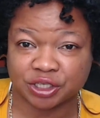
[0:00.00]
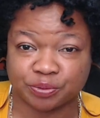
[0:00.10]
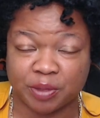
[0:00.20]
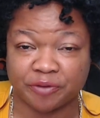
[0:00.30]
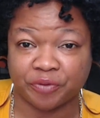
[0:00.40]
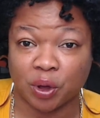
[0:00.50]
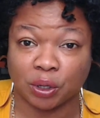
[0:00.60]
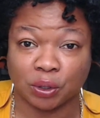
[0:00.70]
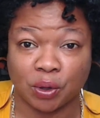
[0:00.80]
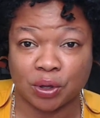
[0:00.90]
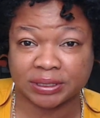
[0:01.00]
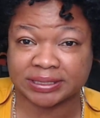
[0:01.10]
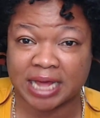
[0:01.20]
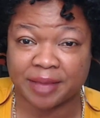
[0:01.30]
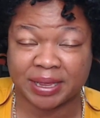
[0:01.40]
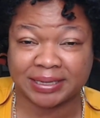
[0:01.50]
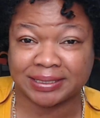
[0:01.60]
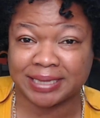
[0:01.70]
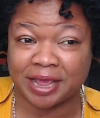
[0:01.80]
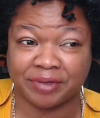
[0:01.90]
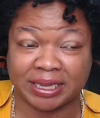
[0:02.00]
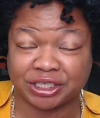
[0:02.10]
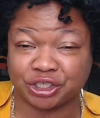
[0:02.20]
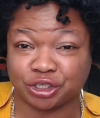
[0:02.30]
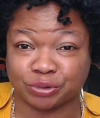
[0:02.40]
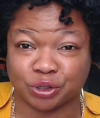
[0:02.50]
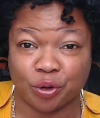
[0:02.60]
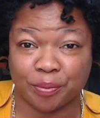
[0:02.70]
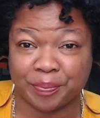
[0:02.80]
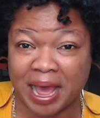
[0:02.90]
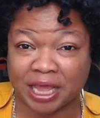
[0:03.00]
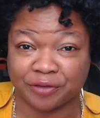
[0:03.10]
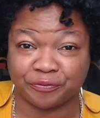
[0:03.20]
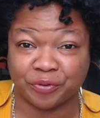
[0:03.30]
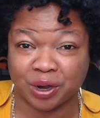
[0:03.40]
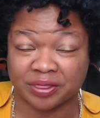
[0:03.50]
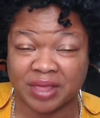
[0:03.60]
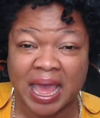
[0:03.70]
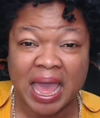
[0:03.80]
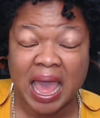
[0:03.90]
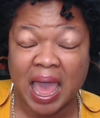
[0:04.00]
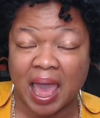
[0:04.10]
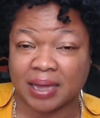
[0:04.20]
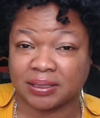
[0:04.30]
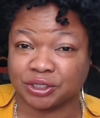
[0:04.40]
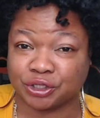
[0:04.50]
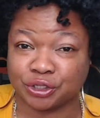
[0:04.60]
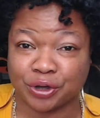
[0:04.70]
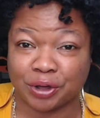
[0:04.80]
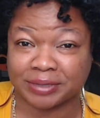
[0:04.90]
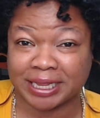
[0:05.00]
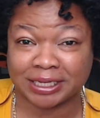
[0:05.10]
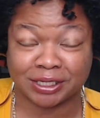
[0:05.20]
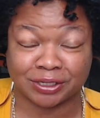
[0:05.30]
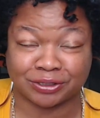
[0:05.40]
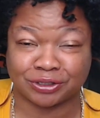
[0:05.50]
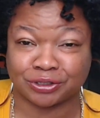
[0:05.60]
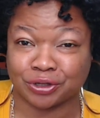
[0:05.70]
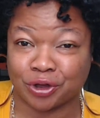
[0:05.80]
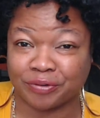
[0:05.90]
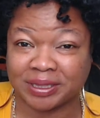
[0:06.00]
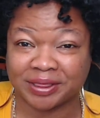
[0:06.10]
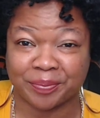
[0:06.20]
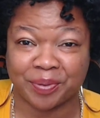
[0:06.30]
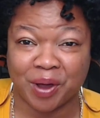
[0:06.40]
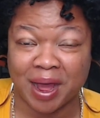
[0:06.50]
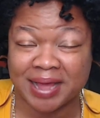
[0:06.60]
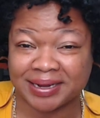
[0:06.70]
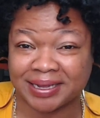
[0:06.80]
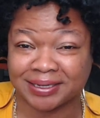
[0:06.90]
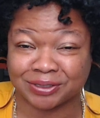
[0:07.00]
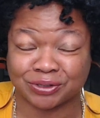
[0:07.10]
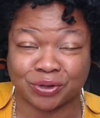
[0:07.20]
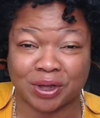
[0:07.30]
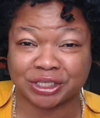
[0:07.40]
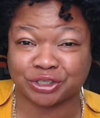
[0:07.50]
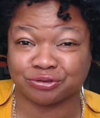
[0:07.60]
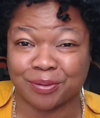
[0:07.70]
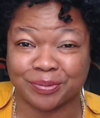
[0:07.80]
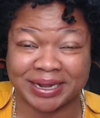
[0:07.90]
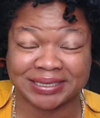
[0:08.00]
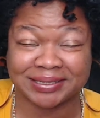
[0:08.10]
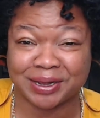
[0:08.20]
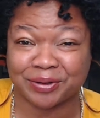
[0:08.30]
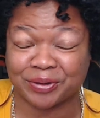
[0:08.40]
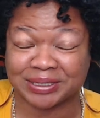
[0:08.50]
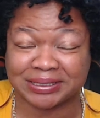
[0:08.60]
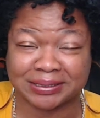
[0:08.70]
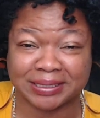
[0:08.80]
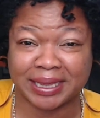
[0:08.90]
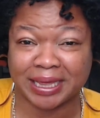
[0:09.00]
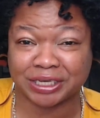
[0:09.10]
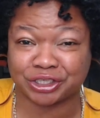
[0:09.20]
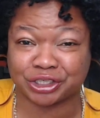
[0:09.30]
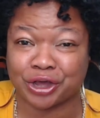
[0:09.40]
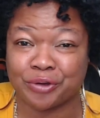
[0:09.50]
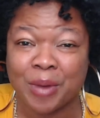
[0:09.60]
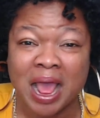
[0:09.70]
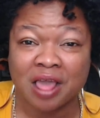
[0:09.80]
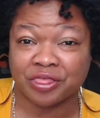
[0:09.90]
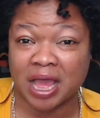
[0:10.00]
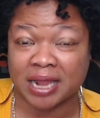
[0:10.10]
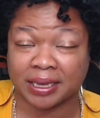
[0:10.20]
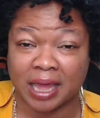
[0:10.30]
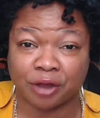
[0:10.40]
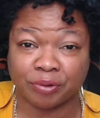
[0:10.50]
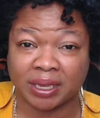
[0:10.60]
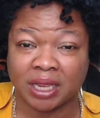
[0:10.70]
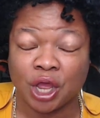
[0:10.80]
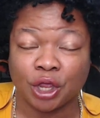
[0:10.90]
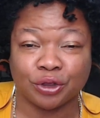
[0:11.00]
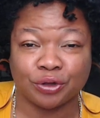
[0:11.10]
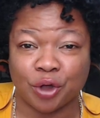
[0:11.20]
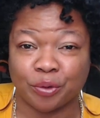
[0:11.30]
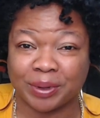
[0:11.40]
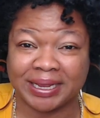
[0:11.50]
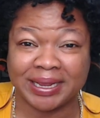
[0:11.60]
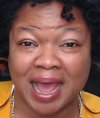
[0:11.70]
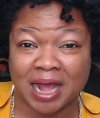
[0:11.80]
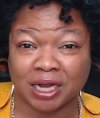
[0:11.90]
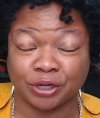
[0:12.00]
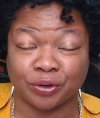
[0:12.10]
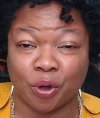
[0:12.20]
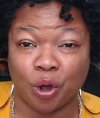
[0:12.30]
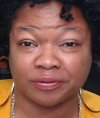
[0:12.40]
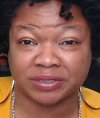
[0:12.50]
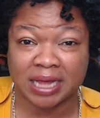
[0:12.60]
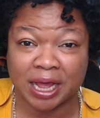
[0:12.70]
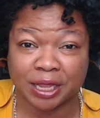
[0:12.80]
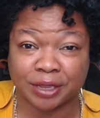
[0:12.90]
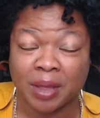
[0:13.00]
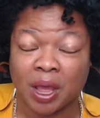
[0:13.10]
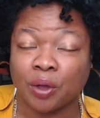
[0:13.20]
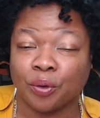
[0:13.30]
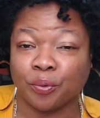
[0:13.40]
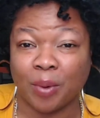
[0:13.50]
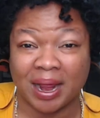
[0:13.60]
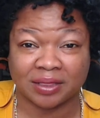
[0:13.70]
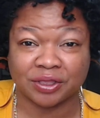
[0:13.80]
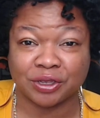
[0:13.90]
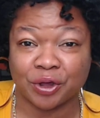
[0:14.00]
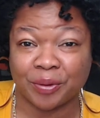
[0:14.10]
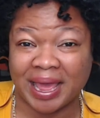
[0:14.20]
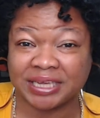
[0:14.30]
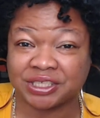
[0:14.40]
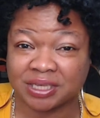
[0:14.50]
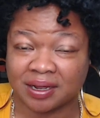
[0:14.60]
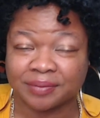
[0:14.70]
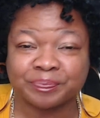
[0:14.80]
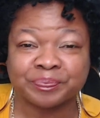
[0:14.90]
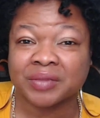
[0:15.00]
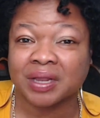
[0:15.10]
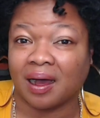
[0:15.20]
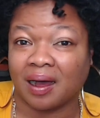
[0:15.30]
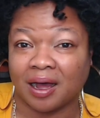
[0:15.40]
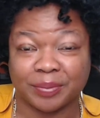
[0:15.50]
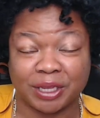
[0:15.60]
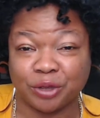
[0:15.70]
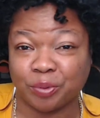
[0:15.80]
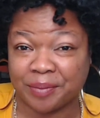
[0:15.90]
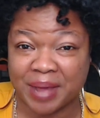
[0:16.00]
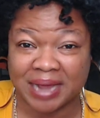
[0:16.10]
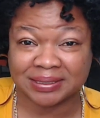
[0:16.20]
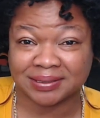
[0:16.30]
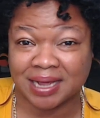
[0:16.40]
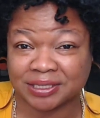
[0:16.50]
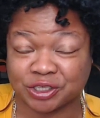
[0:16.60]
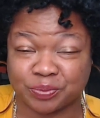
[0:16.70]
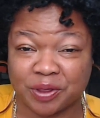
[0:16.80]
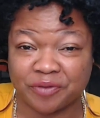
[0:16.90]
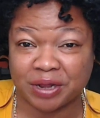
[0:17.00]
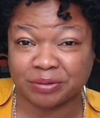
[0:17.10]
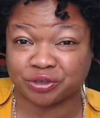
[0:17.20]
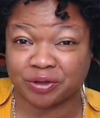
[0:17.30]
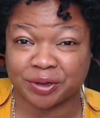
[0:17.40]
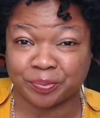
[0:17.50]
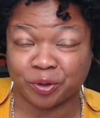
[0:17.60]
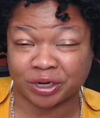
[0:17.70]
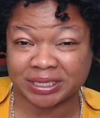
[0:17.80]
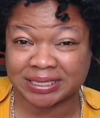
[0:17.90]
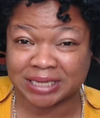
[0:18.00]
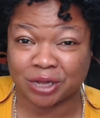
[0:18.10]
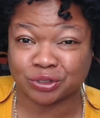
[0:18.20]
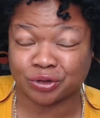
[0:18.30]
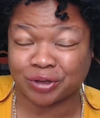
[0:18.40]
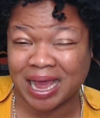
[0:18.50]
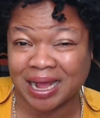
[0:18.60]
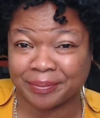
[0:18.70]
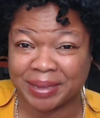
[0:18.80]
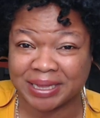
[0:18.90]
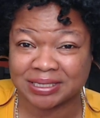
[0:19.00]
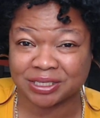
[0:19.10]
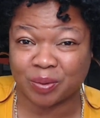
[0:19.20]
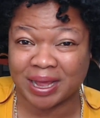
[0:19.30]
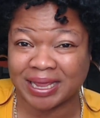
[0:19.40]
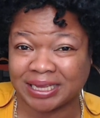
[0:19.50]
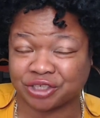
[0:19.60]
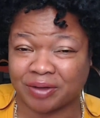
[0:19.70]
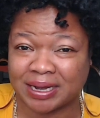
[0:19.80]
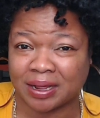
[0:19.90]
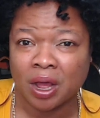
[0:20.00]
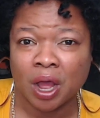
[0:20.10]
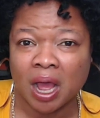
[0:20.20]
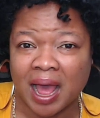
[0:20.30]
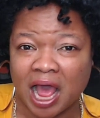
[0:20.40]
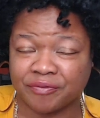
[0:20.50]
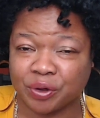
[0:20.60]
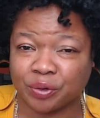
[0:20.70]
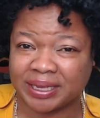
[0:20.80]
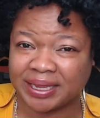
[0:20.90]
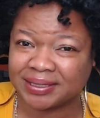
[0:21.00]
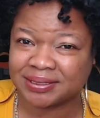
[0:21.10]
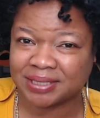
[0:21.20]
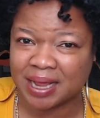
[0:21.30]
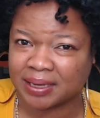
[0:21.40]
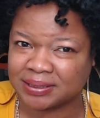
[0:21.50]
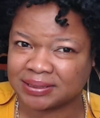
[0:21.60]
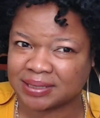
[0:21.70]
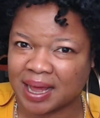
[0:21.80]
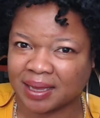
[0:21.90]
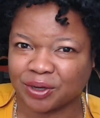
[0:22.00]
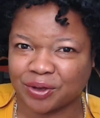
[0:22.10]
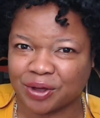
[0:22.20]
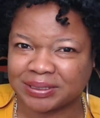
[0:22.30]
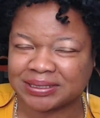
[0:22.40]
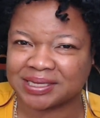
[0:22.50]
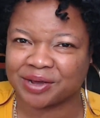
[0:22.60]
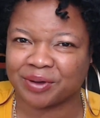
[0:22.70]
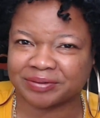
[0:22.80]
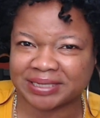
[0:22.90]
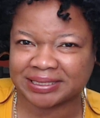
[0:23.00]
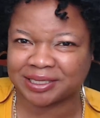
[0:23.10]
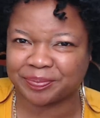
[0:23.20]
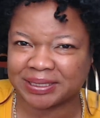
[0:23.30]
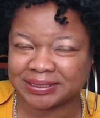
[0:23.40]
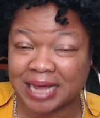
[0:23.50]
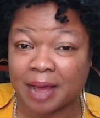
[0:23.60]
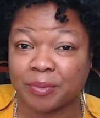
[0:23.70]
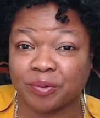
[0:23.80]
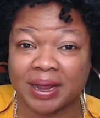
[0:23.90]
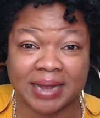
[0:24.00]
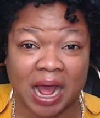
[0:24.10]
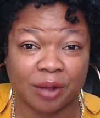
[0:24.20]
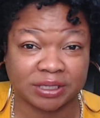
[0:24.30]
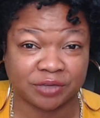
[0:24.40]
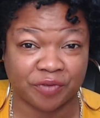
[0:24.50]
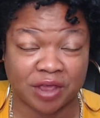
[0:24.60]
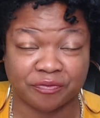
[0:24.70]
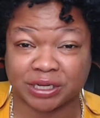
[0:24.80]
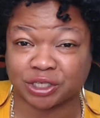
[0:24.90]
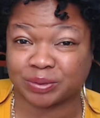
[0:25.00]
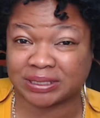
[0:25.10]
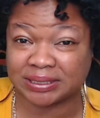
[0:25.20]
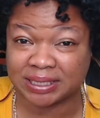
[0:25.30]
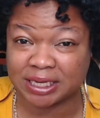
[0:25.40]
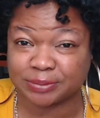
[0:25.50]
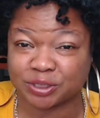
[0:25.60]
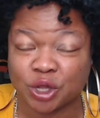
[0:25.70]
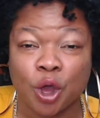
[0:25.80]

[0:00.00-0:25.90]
Smith for a long time and their relationship was going back and forth. And, you know, they are stirring the pot and they are starting trouble. And they sent it on a syndicated show that Larry, you know, when he had a little off time with, you know, Aisha um, he went back to Dr. Smith and they was trying to work things out. So it kind of makes sense why he ain't trying to have no kids yet. He's like, you know, he's still out there dipping and dabbing right now. He's faithful. That's what it seems.